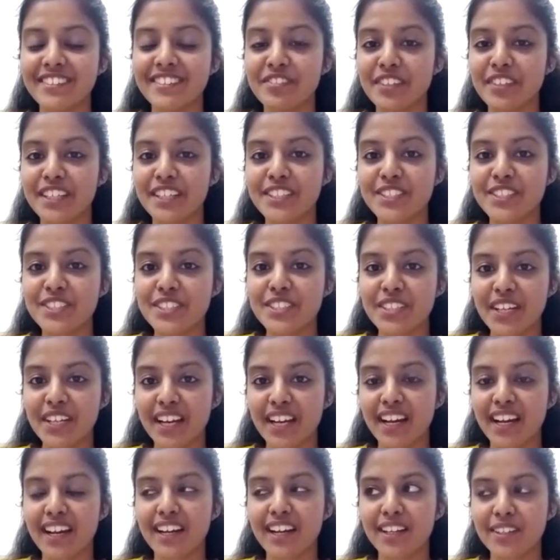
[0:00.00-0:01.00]
which
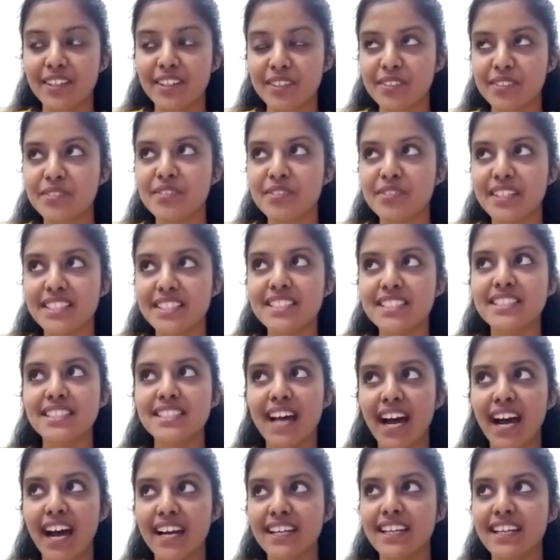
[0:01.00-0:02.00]
uh, which
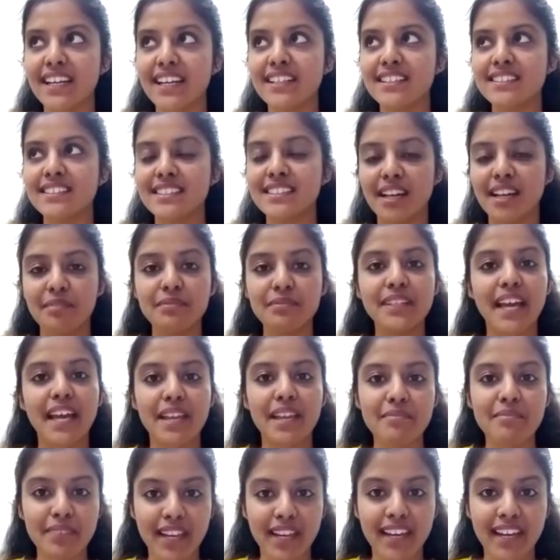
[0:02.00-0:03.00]
started
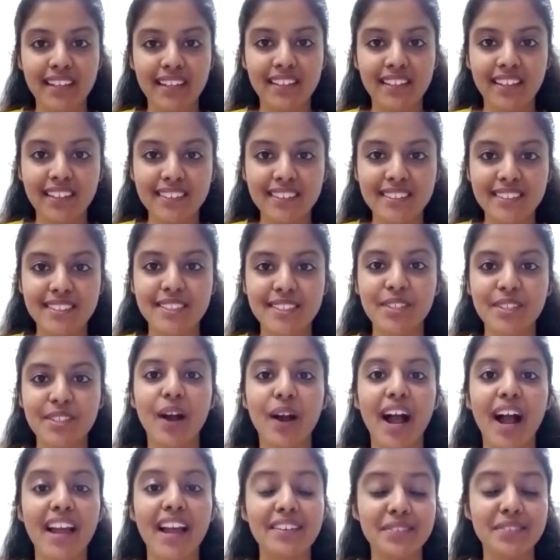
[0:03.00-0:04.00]
sometime later.
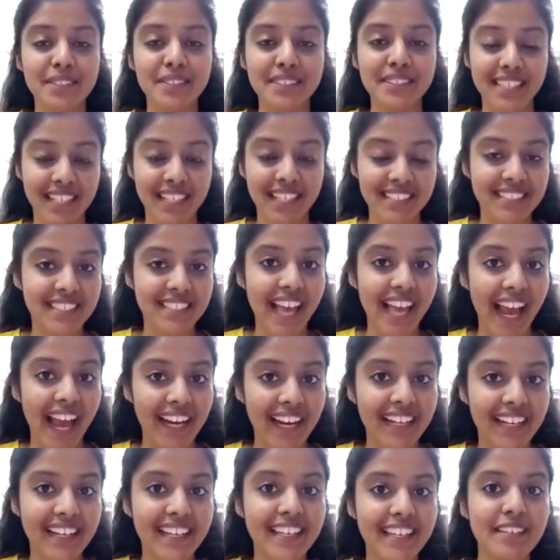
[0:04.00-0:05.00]
So I was
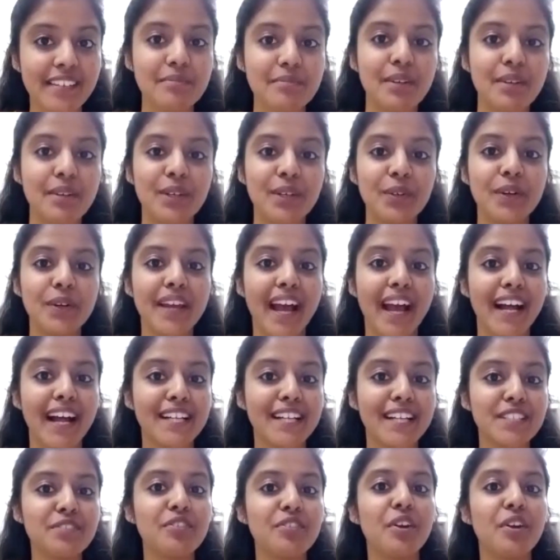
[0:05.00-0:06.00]
exactly able to
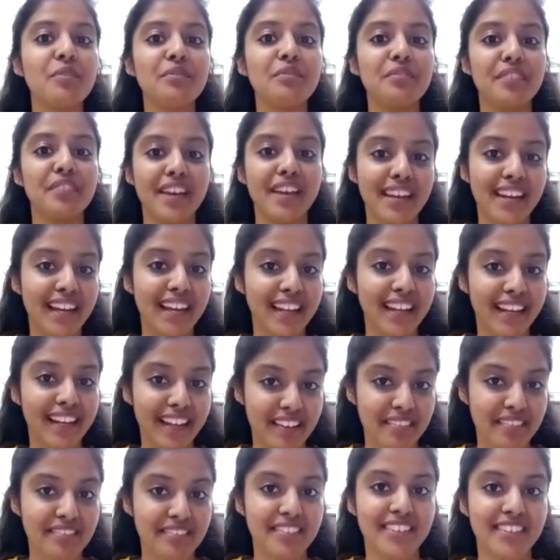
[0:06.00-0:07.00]
catch from where I
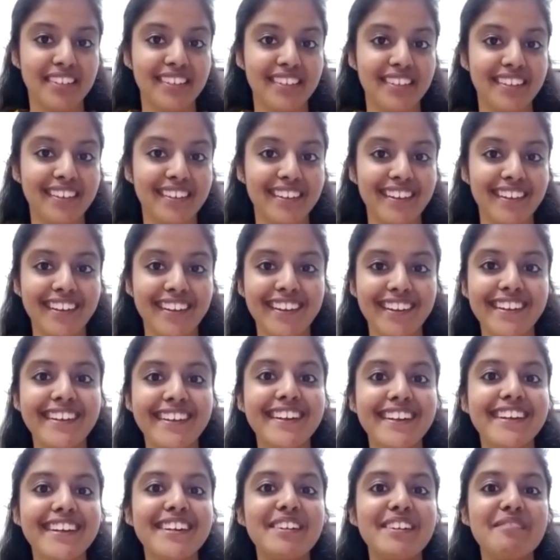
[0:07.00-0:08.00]
left.
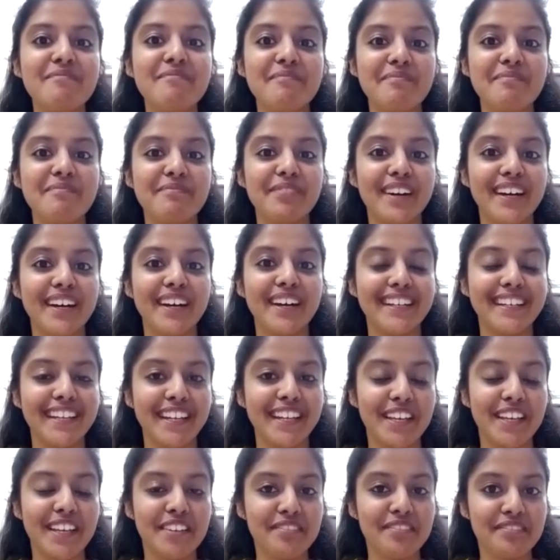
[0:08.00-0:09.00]
But
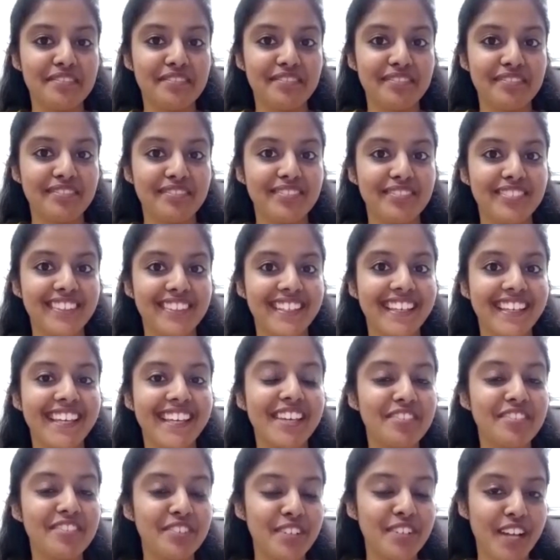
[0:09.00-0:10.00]

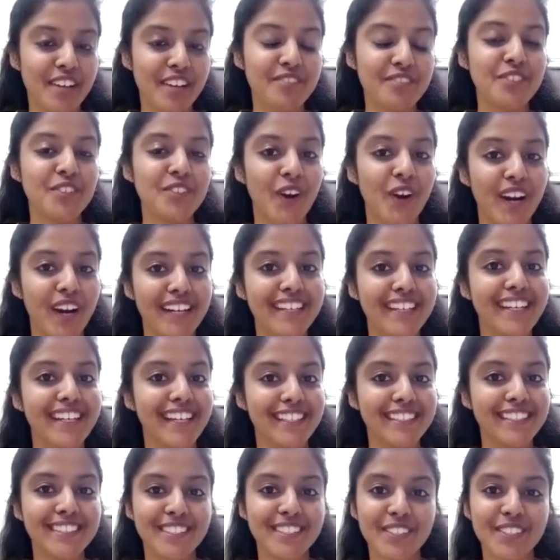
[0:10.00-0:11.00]
he would have not
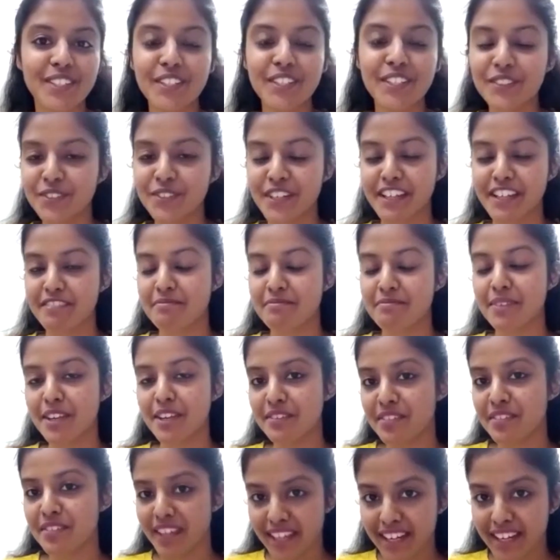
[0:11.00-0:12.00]
done so, it would have
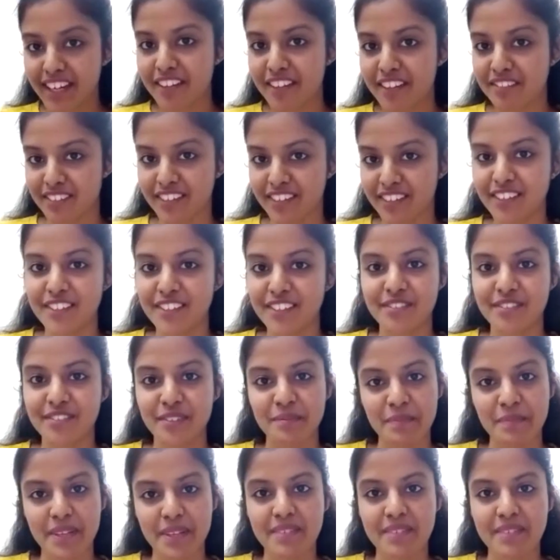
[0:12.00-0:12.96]
been very difficult. for